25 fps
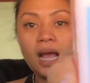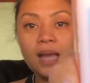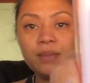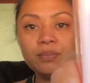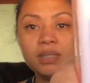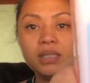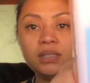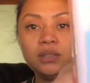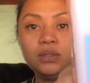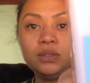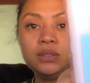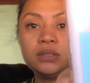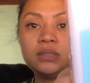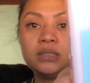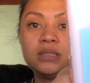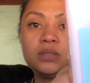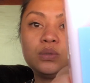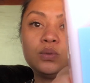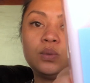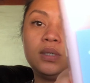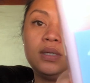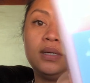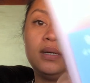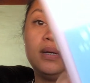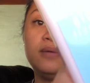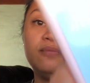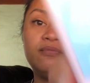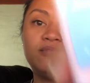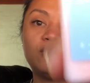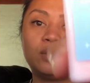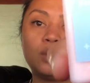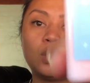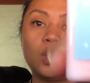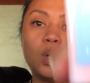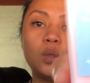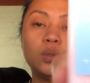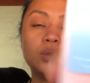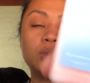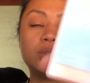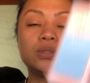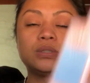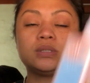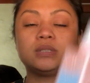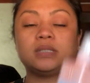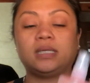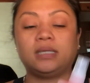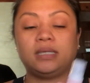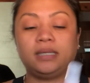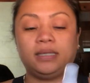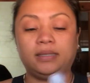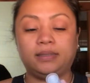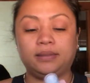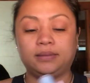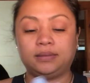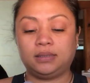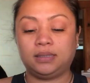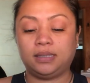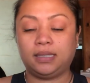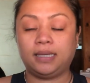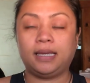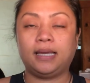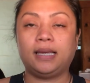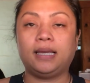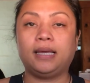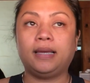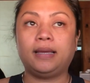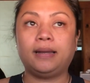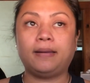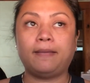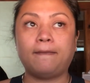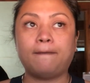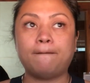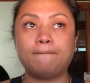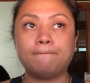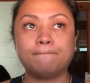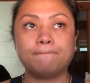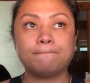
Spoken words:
I'm gonna use this one for also setting and